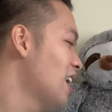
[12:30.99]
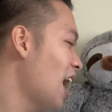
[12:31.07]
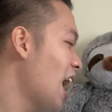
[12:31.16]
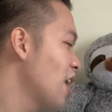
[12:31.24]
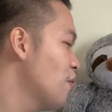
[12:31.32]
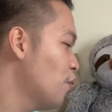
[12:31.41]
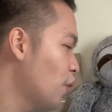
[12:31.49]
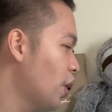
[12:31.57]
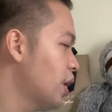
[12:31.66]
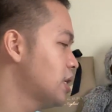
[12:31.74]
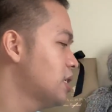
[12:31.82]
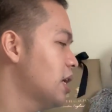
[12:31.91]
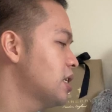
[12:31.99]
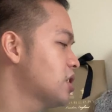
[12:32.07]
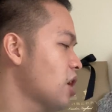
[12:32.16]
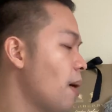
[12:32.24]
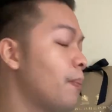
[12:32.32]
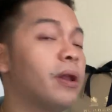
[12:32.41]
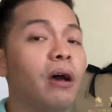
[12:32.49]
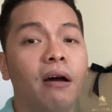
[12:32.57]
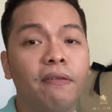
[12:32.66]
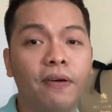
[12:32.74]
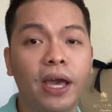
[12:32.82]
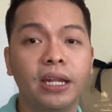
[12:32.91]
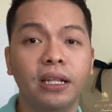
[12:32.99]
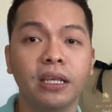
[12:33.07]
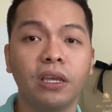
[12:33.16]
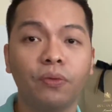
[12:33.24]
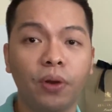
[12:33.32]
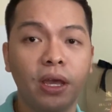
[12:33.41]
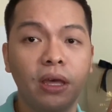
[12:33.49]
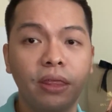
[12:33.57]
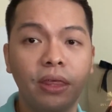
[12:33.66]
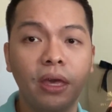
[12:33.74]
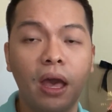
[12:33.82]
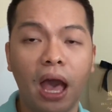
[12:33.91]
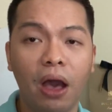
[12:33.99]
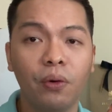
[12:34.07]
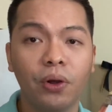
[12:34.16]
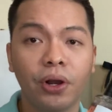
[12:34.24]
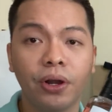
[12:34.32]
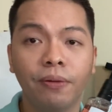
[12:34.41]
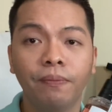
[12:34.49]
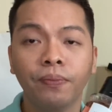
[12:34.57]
I would top it off finally with our